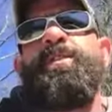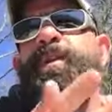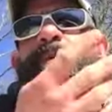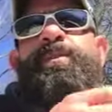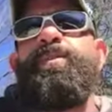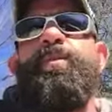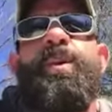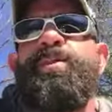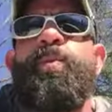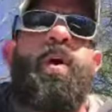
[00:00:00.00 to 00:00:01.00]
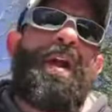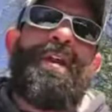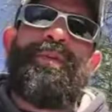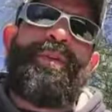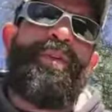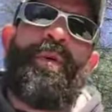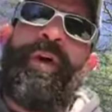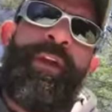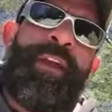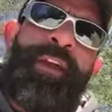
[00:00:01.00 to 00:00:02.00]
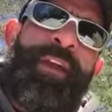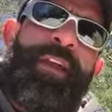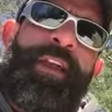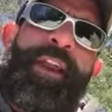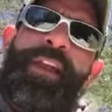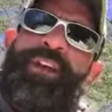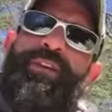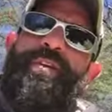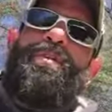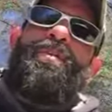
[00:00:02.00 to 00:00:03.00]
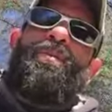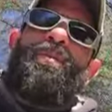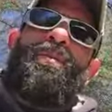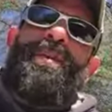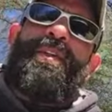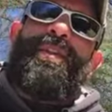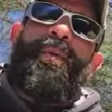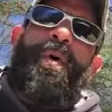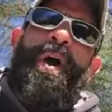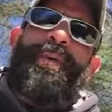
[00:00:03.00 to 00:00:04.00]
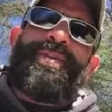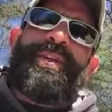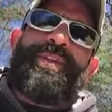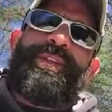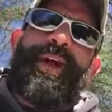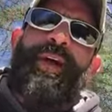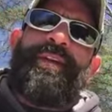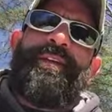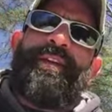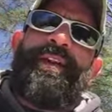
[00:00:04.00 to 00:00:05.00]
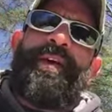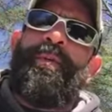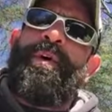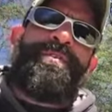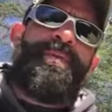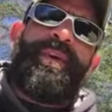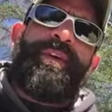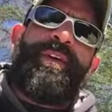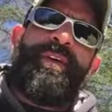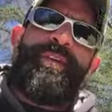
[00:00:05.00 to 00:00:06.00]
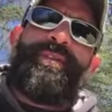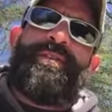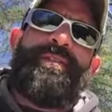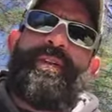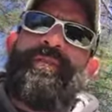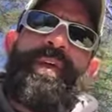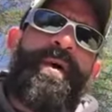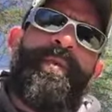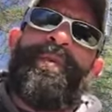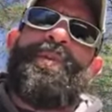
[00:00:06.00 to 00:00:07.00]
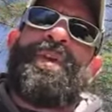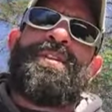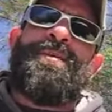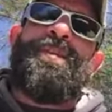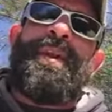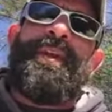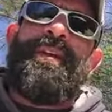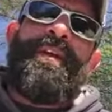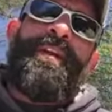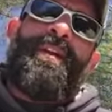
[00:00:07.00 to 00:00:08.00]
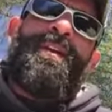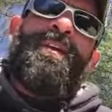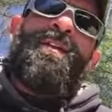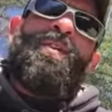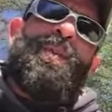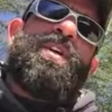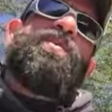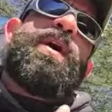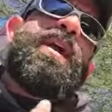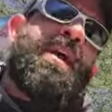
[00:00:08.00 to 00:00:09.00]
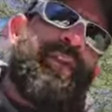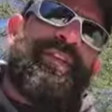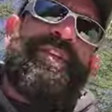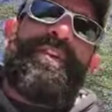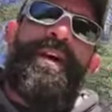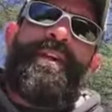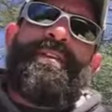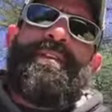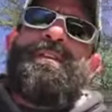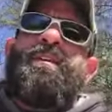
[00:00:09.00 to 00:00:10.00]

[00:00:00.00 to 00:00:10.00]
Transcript: or maybe 2 minutes walking out the door, and I knew that the walk was going to suck. And it wasn't because of them. It was because of me. It was because my energy sucked.